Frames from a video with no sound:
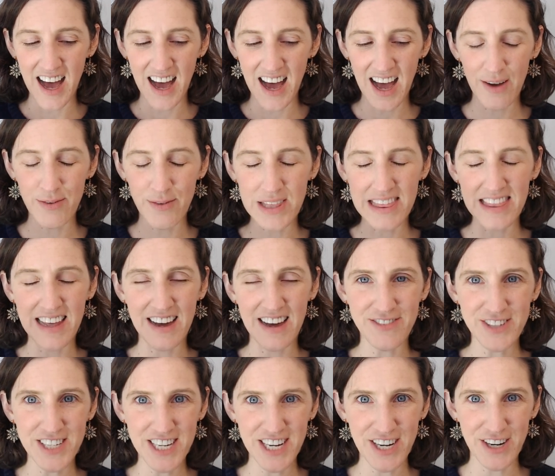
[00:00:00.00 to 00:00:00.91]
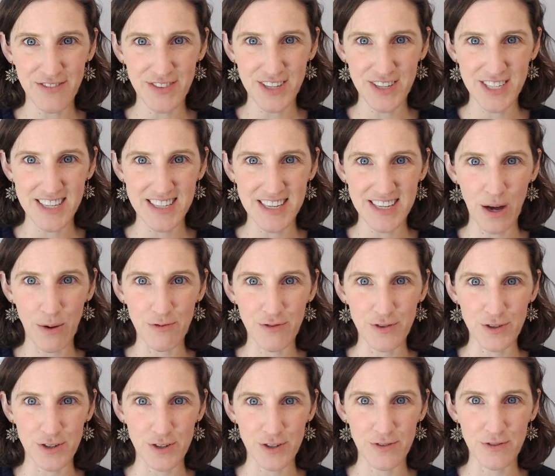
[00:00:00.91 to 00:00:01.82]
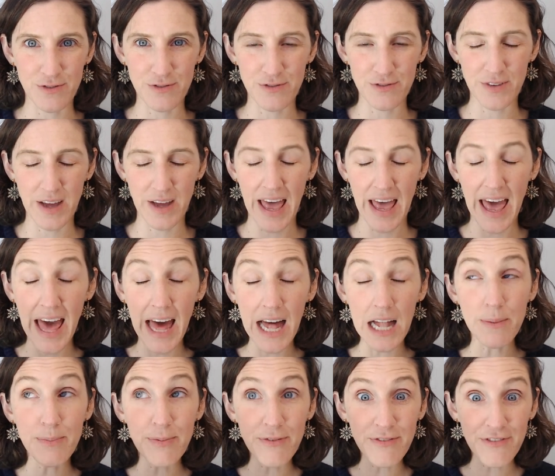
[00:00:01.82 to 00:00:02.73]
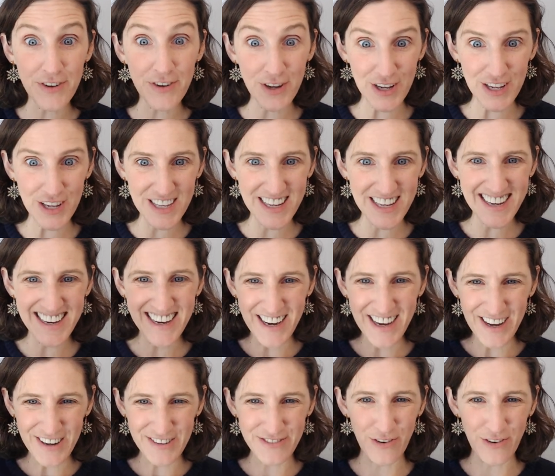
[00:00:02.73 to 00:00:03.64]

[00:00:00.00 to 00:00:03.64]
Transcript: I would love to hear if this is helpful helpful for